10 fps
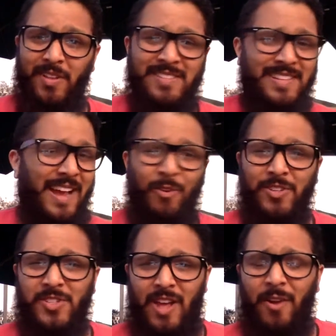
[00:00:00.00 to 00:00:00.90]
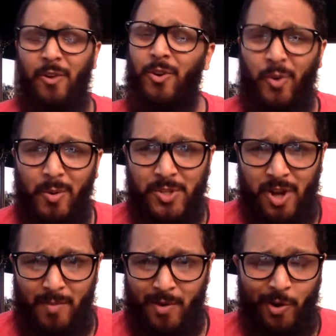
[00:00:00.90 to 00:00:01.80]
Listen, I don't just I don't agree with
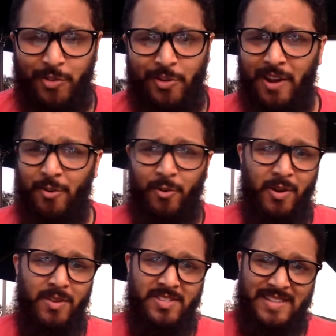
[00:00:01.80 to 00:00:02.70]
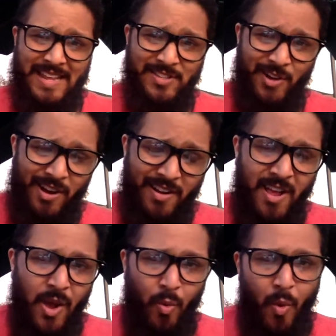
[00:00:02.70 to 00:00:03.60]
John MacArthur. I don't agree with his stance on
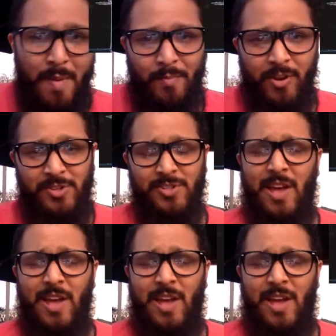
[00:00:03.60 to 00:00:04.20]
women preachers.